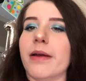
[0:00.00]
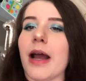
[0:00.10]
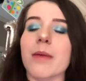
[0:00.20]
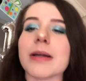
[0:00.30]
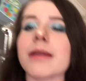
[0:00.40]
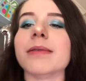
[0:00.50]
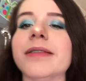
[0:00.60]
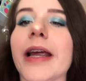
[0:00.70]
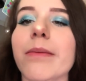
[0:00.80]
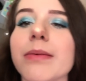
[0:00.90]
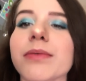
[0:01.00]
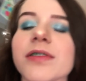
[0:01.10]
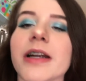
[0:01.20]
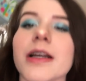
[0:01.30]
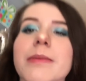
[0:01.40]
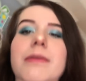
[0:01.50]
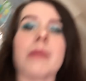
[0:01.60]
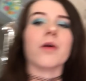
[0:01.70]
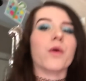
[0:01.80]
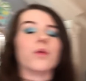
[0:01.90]
How am I gonna stand people staring at me when
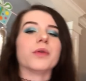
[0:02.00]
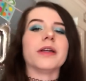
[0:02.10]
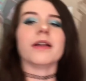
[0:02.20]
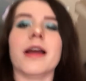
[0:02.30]
I'm holding